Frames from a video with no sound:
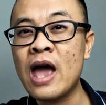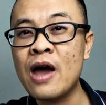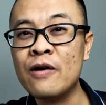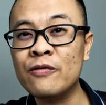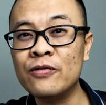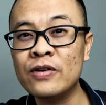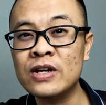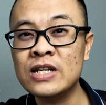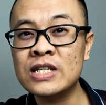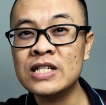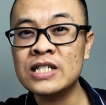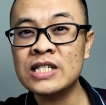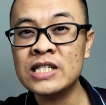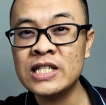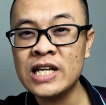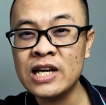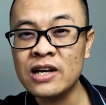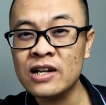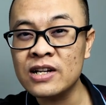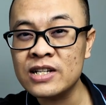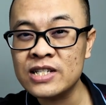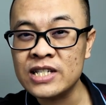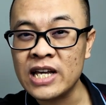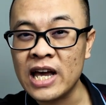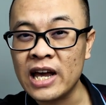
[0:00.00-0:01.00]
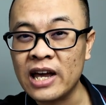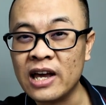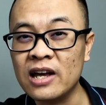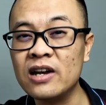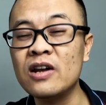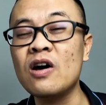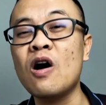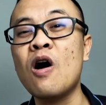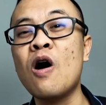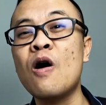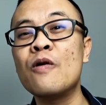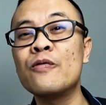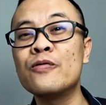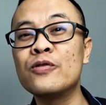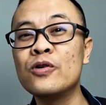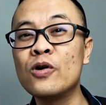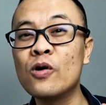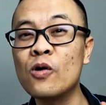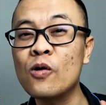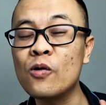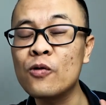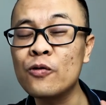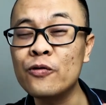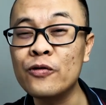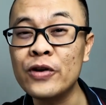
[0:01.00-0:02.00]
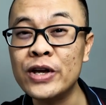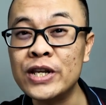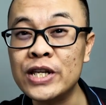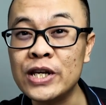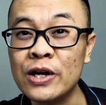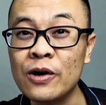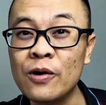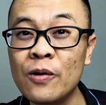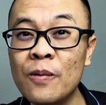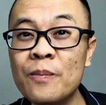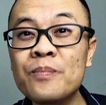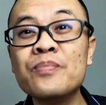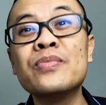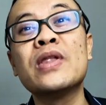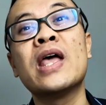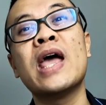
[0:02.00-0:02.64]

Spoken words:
every single second of your video.